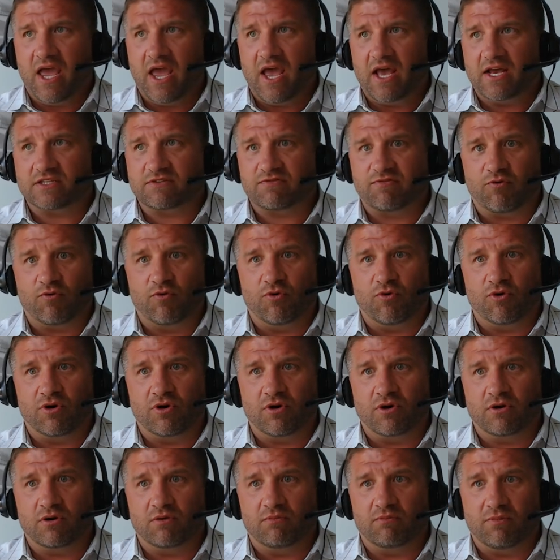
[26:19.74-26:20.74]
As
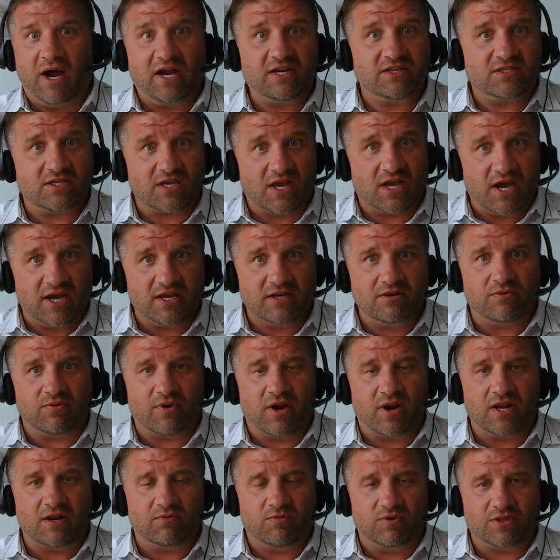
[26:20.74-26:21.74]
for my side,
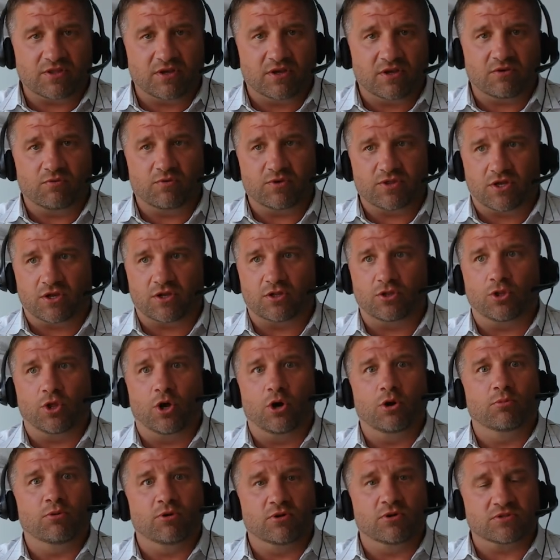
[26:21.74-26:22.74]
right, with a with a
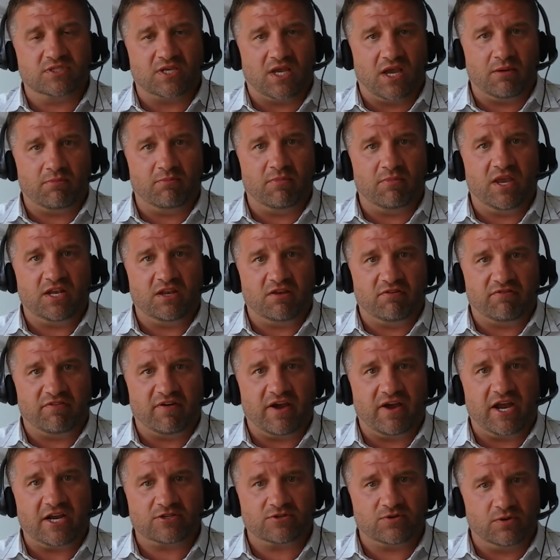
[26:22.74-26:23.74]
global type
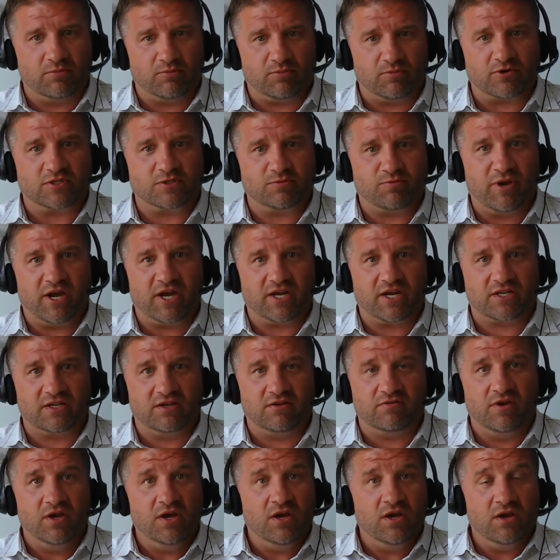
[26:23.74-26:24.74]
manufacturing
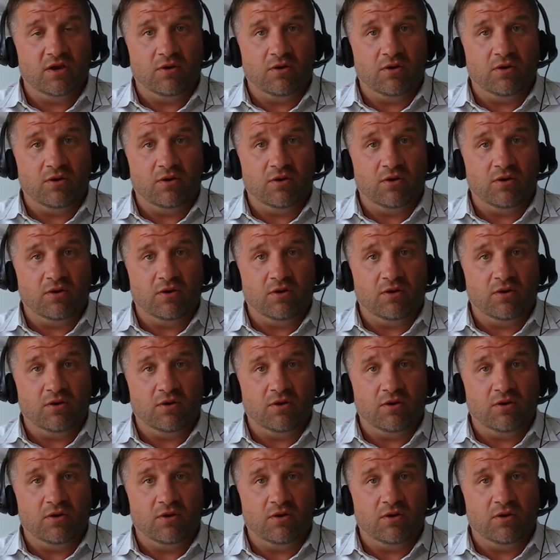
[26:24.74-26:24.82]
perspective,